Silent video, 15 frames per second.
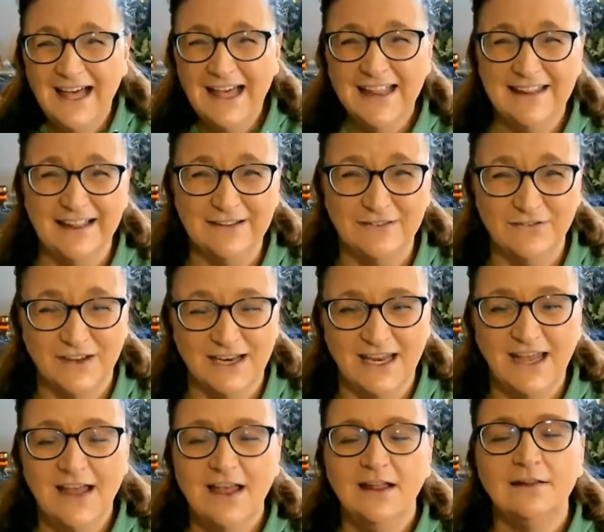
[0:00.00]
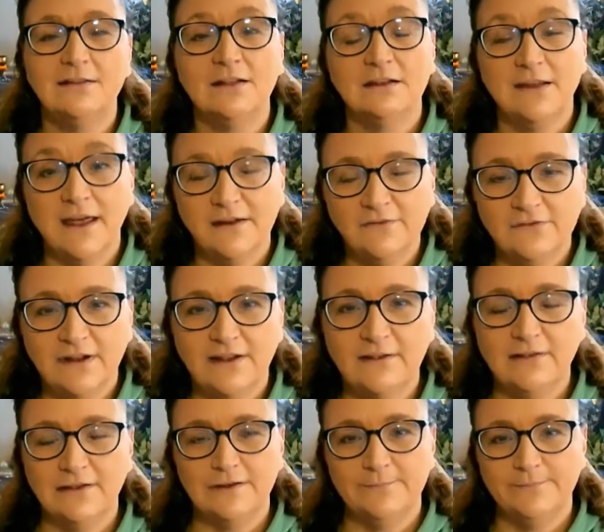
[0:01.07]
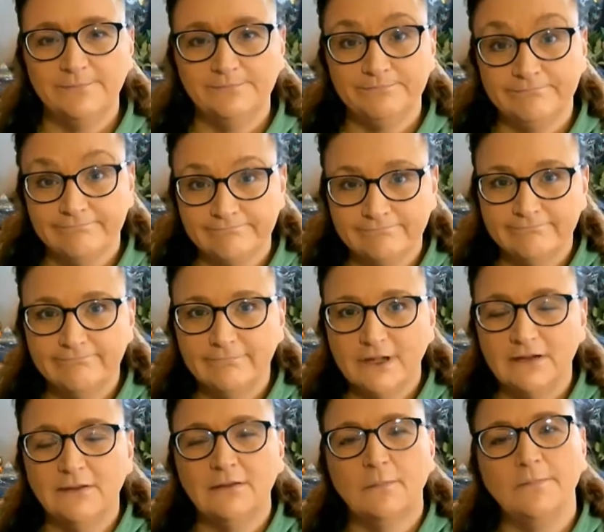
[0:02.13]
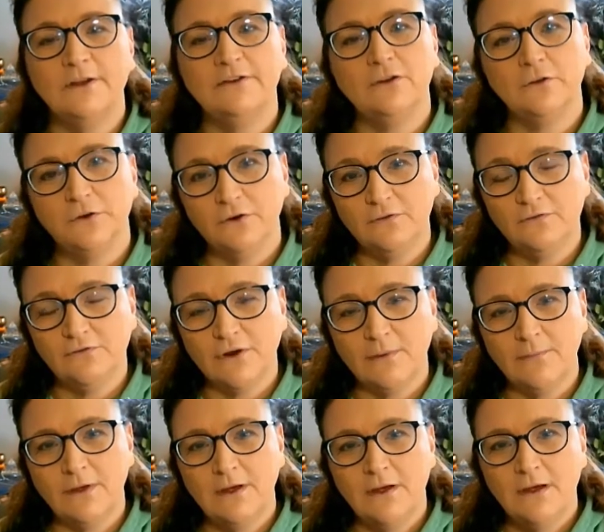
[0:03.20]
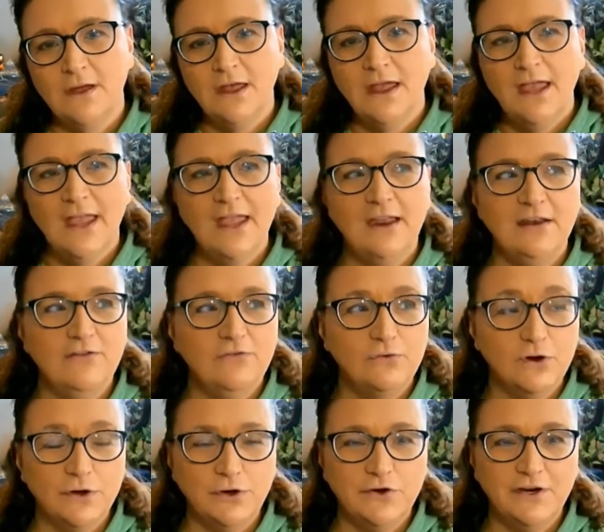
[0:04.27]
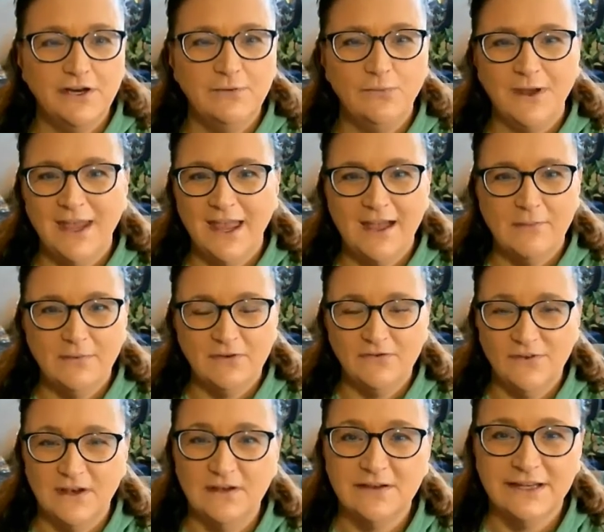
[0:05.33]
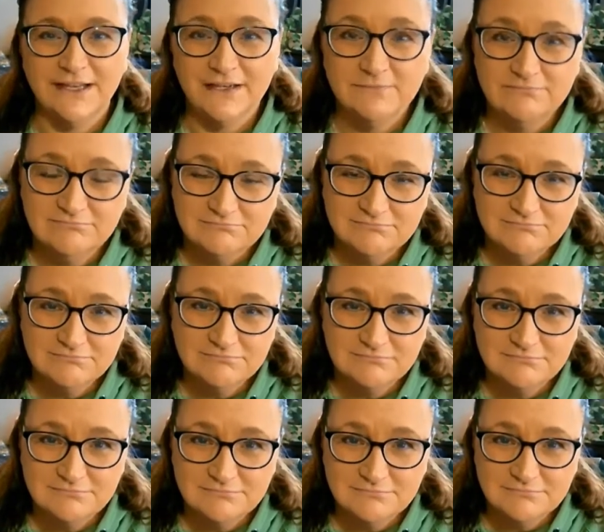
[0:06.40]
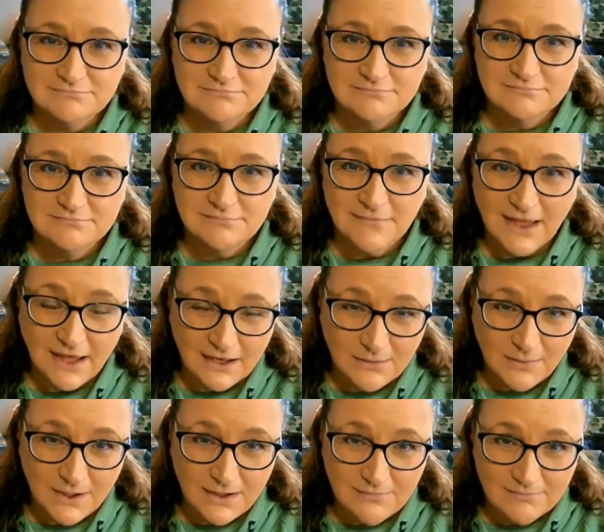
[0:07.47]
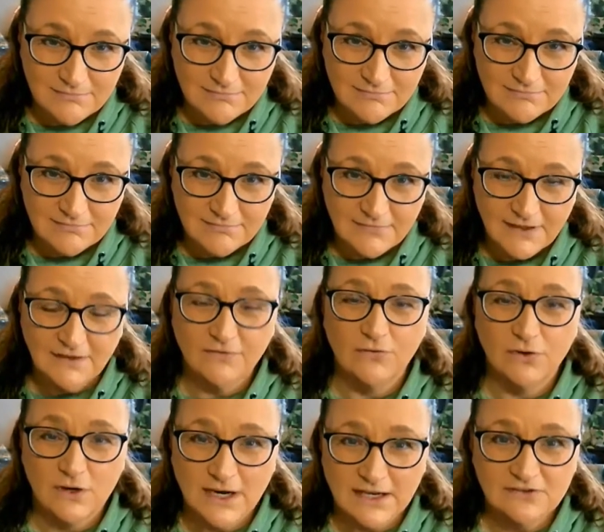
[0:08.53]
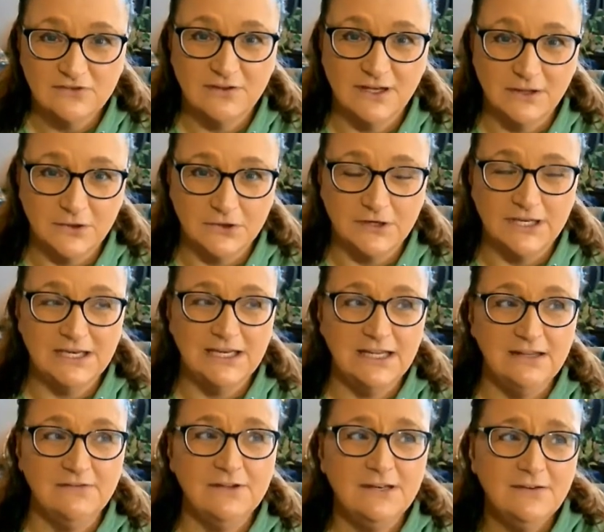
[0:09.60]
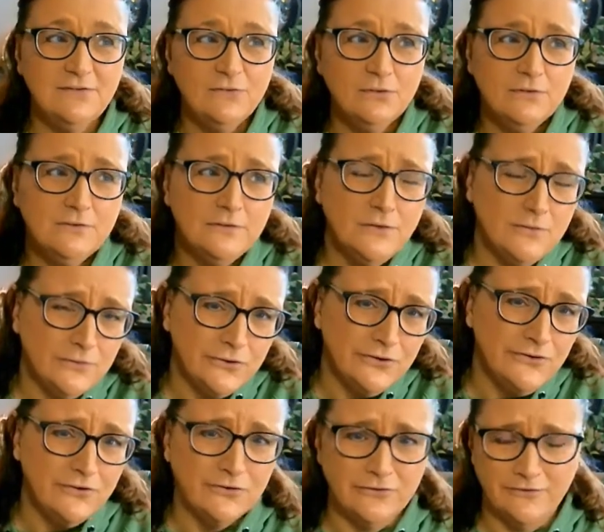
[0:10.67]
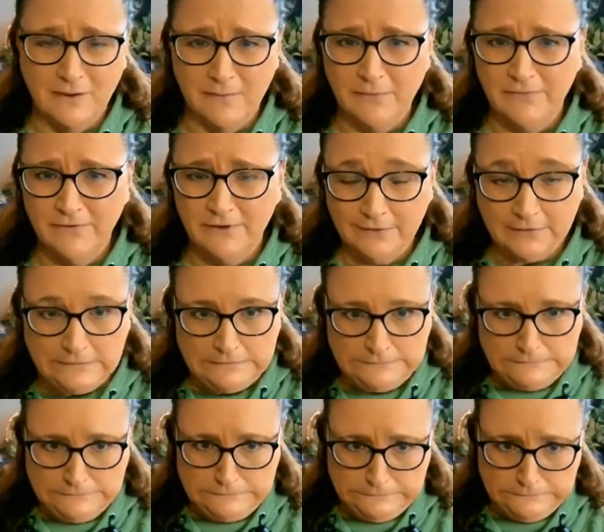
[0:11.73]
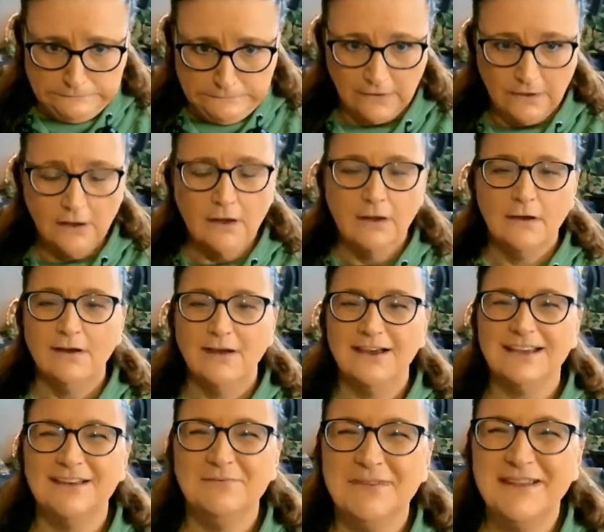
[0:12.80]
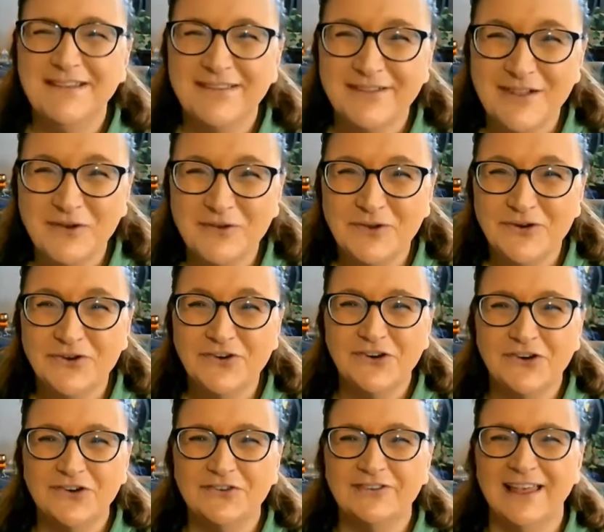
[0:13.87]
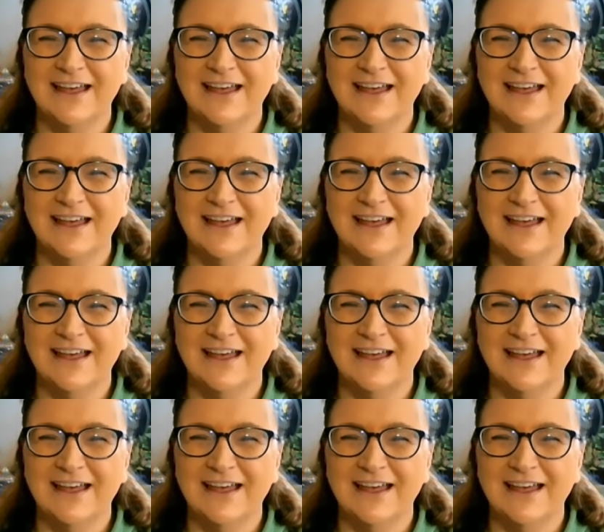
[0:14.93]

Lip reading: That's funny. It's a life lesson. It's something to learn from. And if we're learning, we can't be failing, can we? If we're actually learning, even if we're slow learners, some of us can be slow learners.